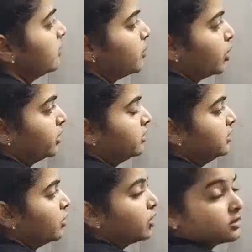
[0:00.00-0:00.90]
model,
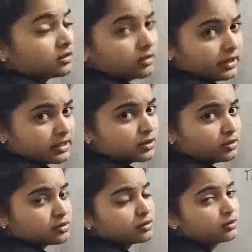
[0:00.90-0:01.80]
or it is
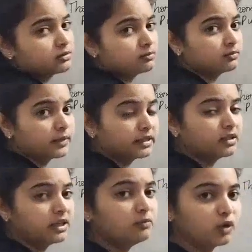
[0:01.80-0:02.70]
also known by the
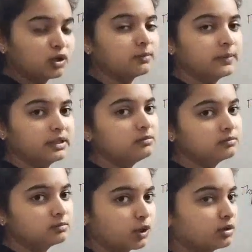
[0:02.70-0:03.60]
name watermelon
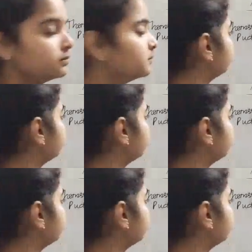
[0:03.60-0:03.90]
model.